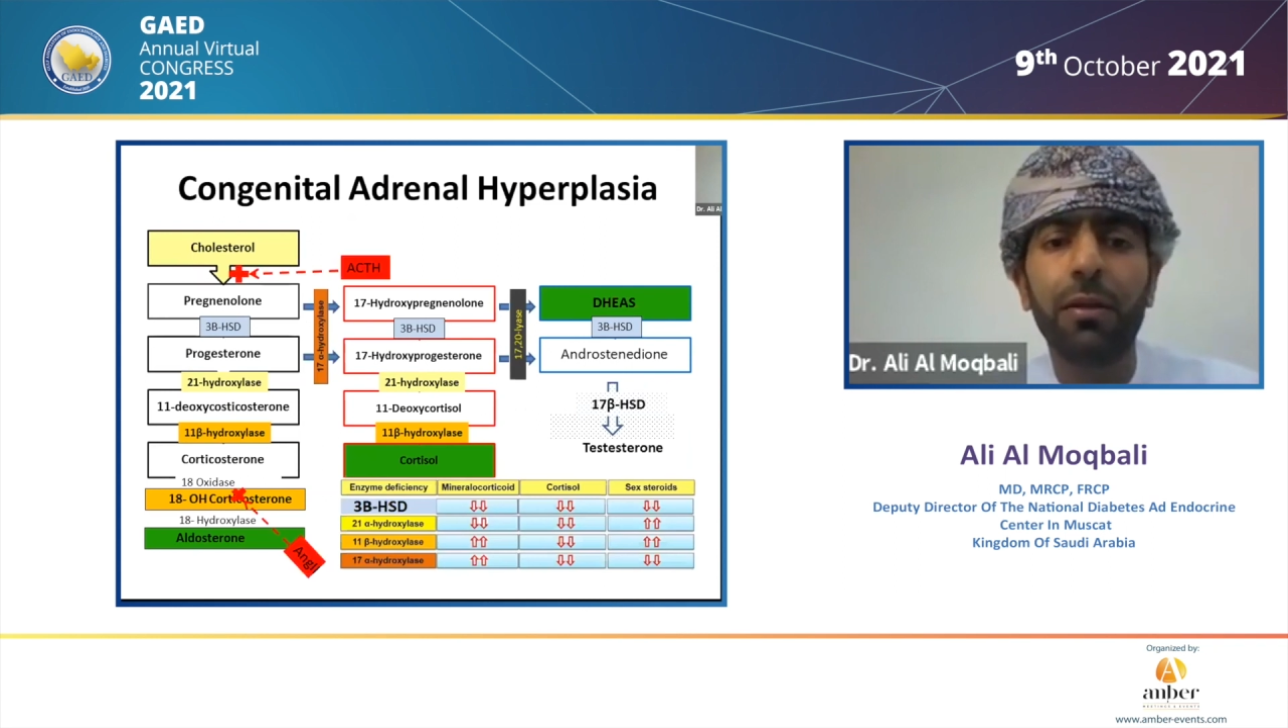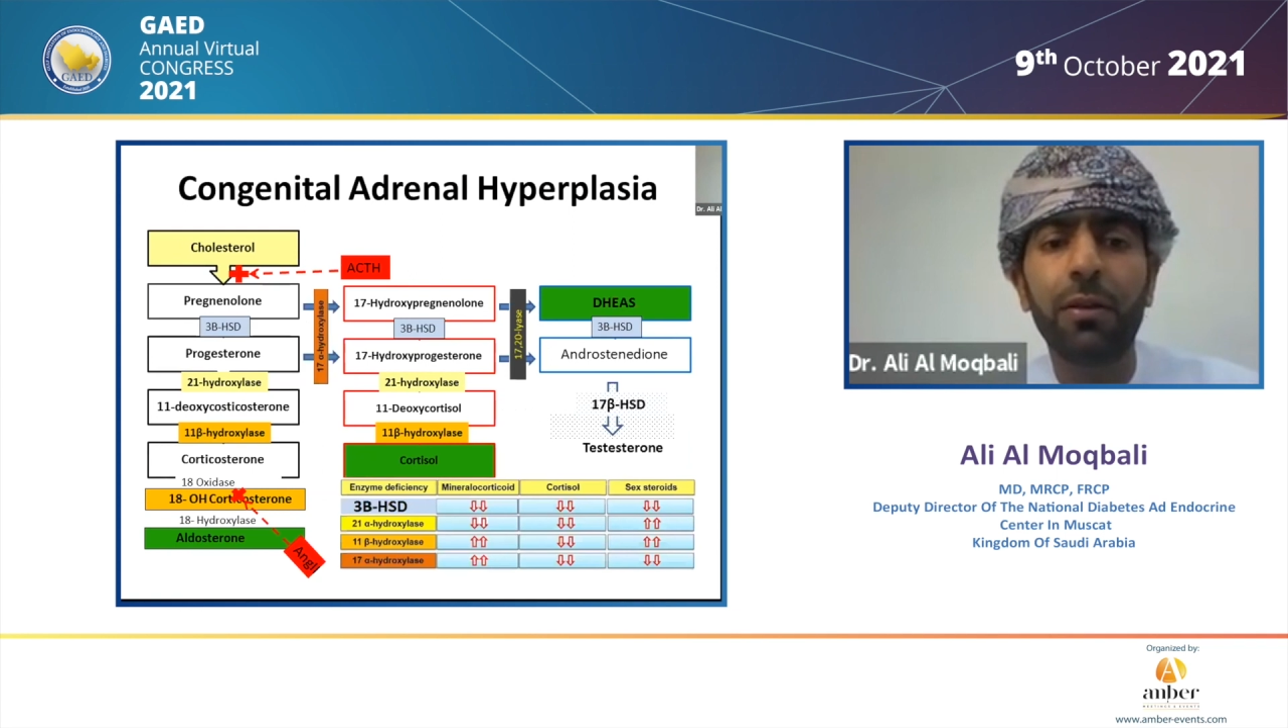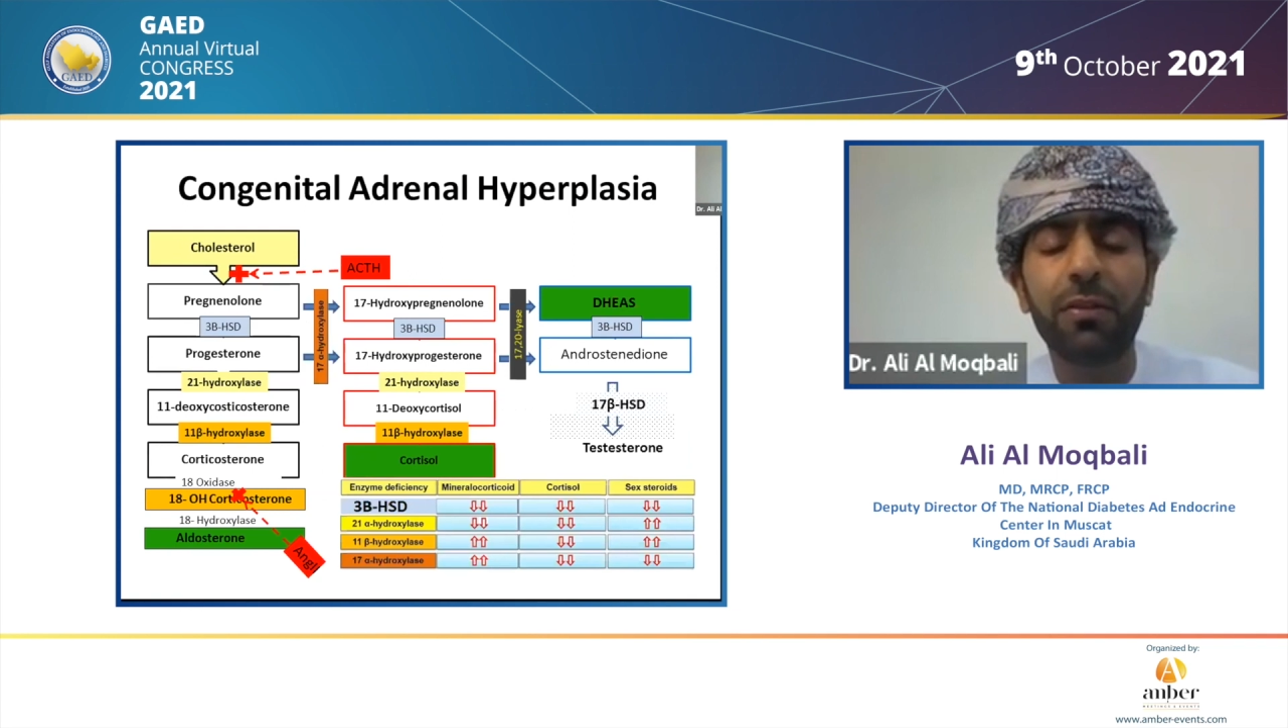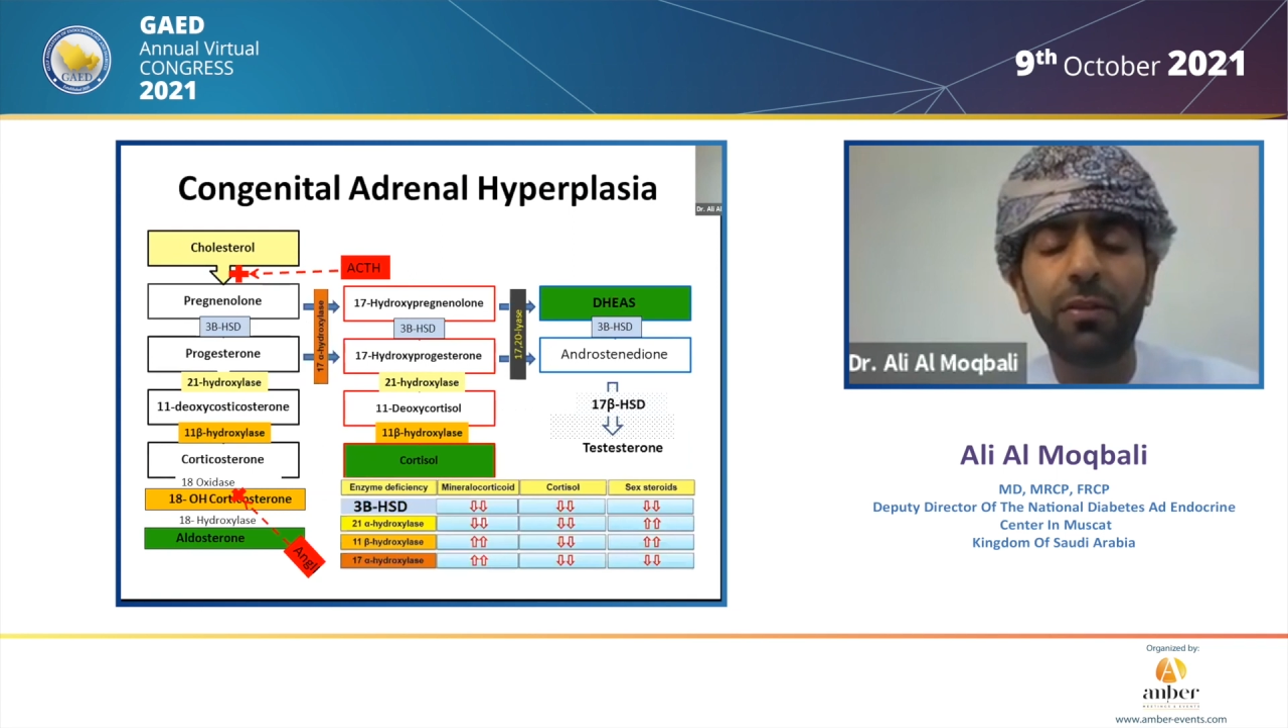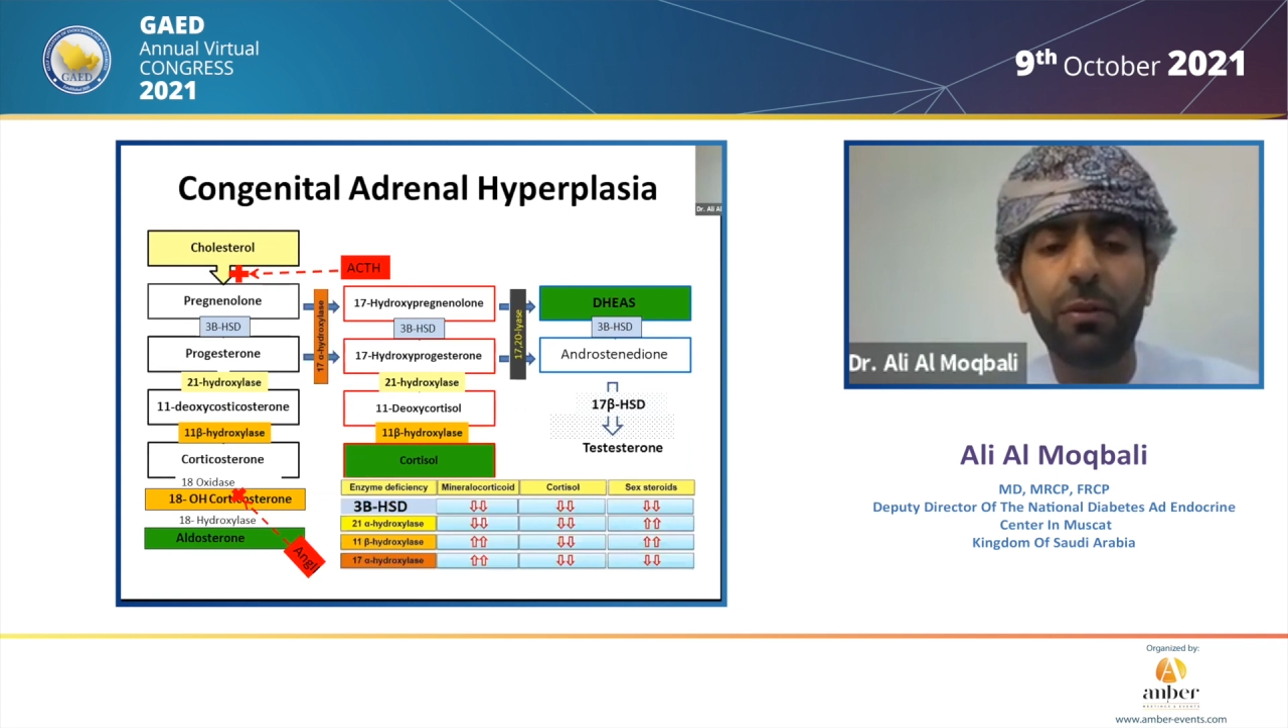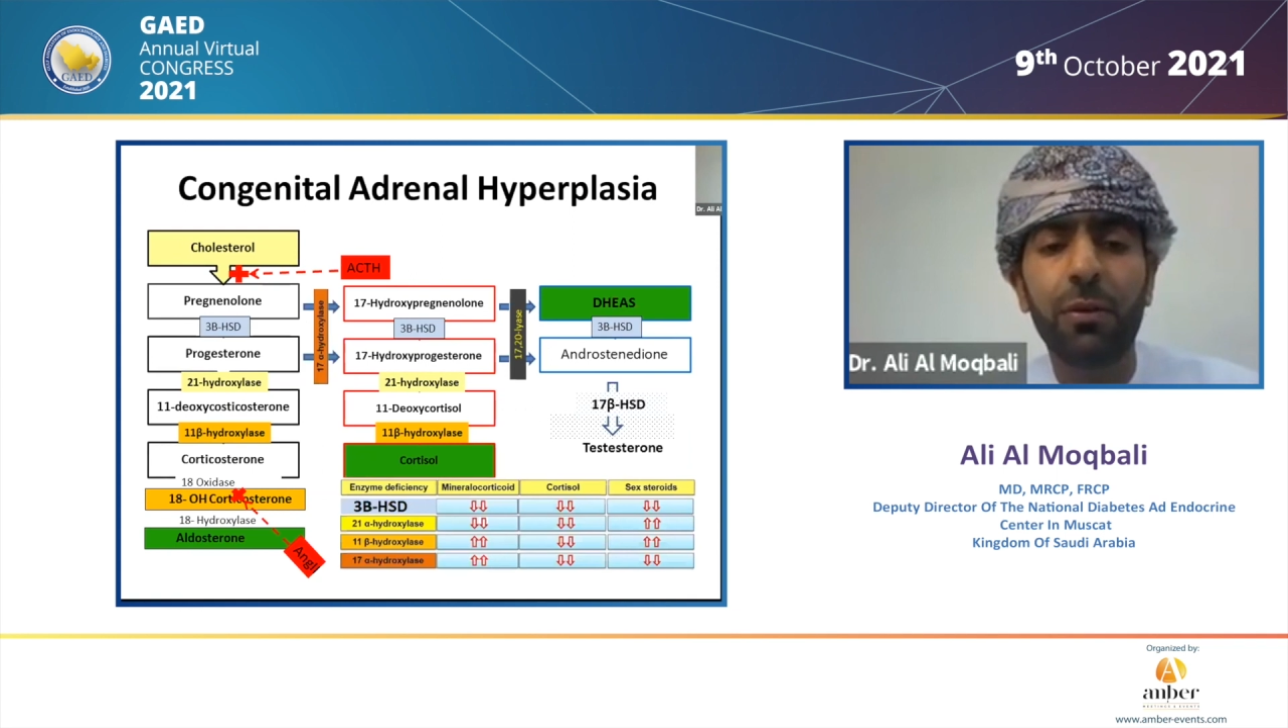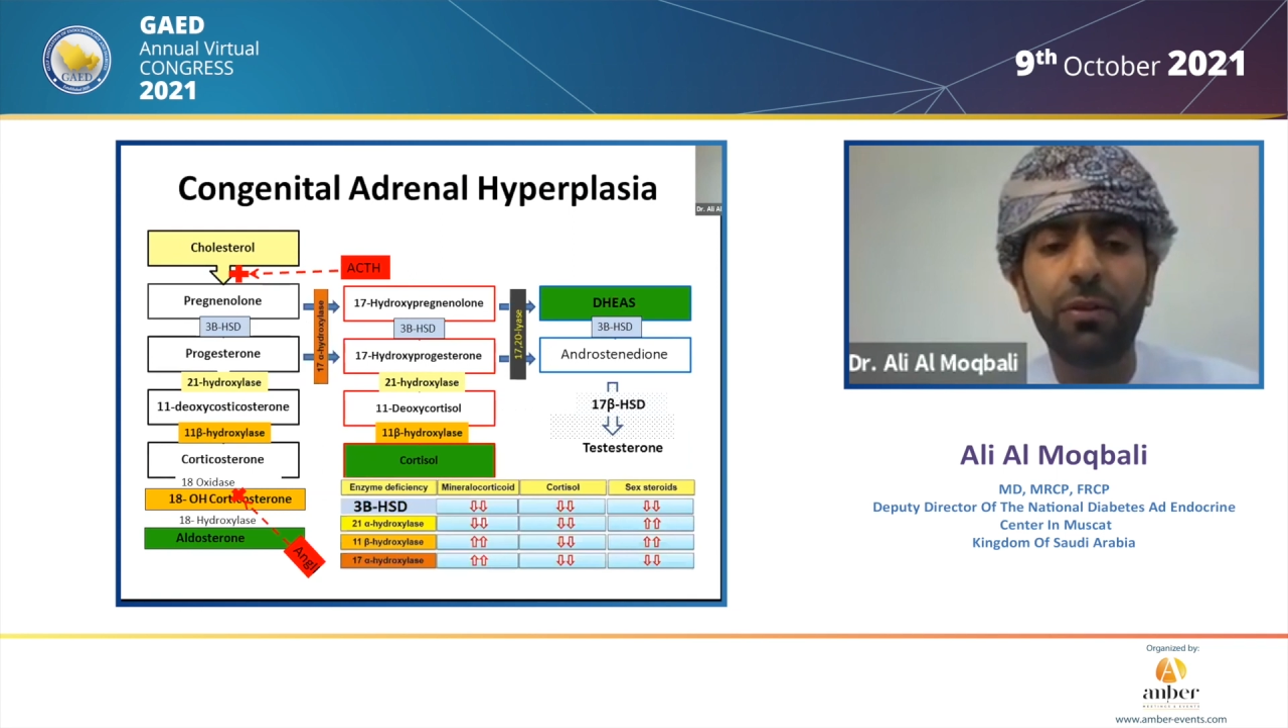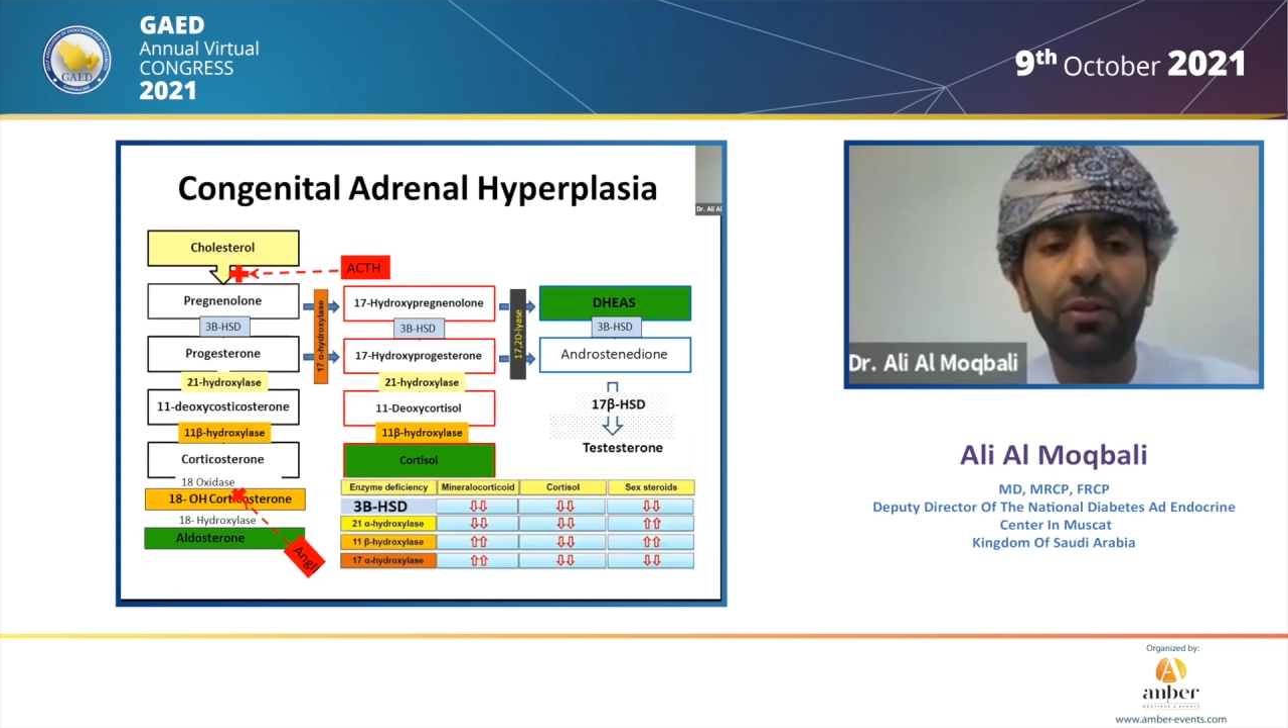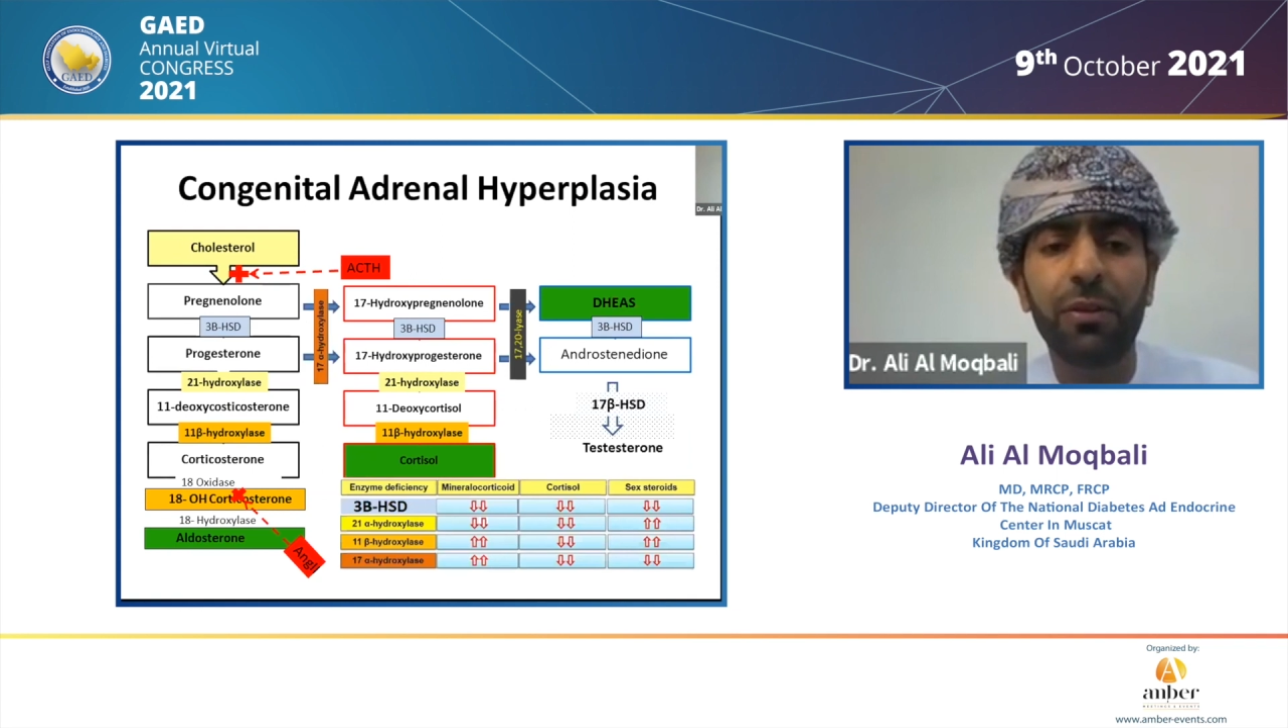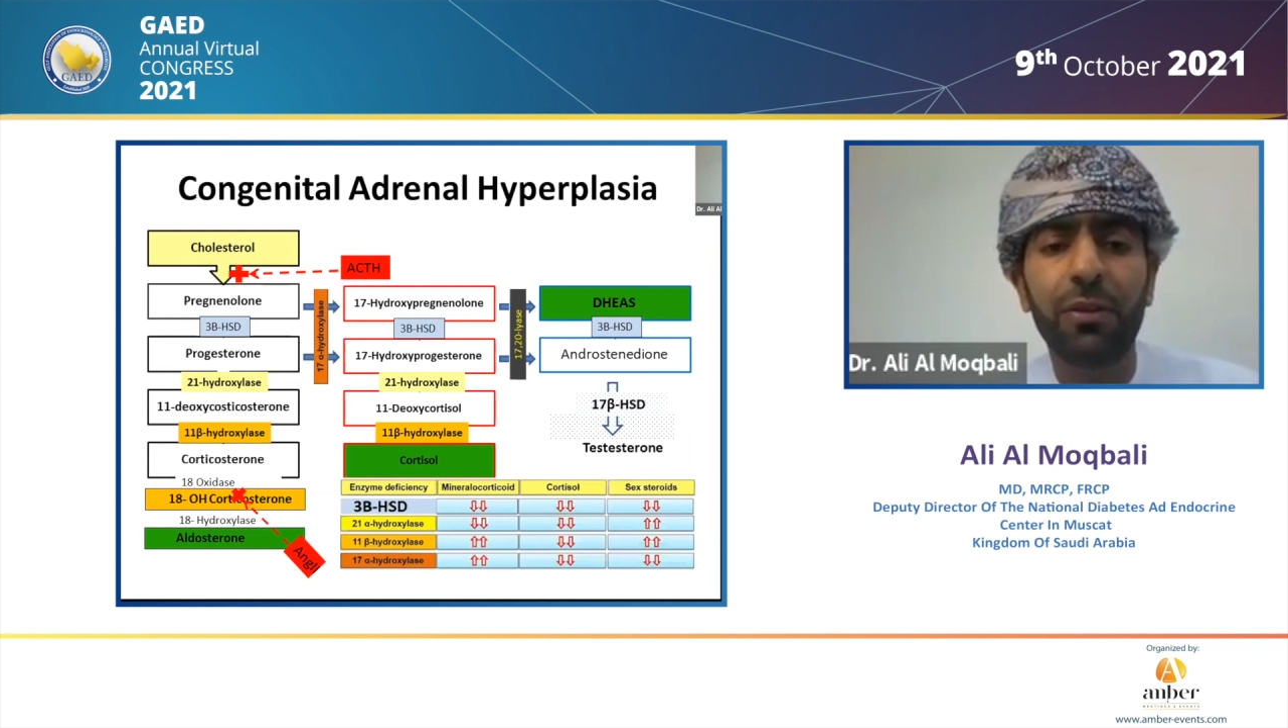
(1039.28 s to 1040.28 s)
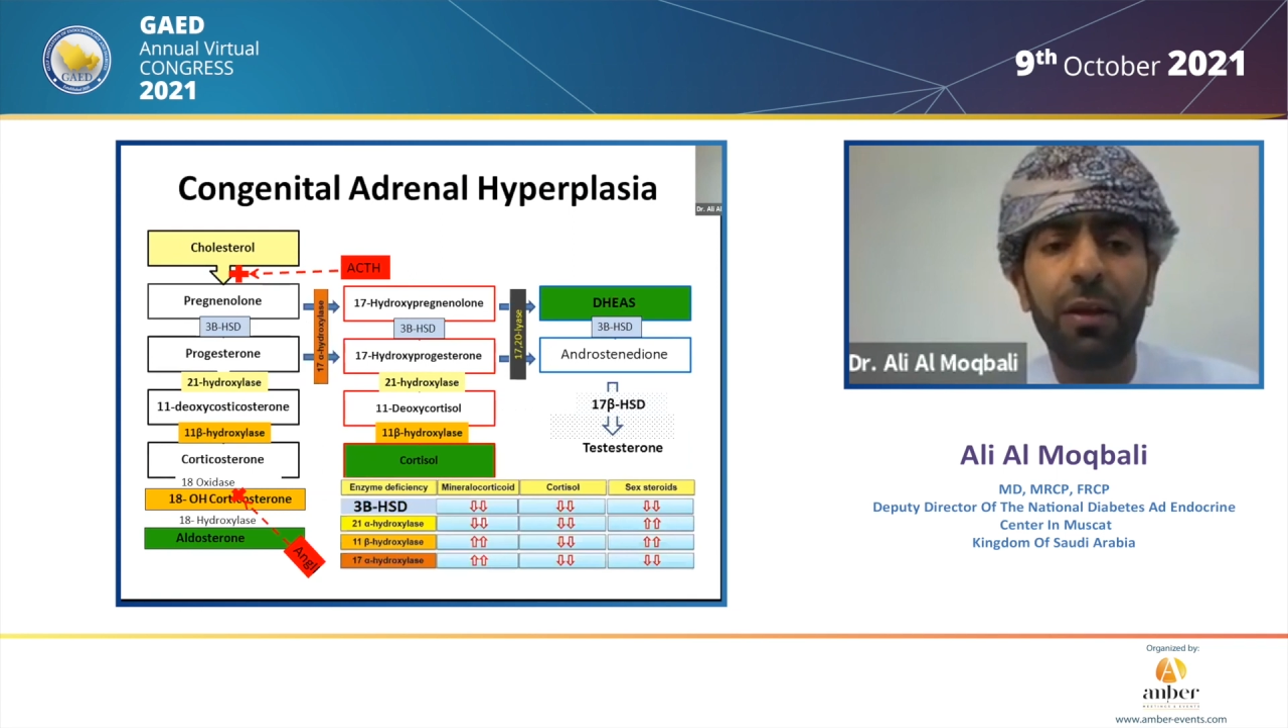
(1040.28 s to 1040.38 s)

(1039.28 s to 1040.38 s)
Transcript: the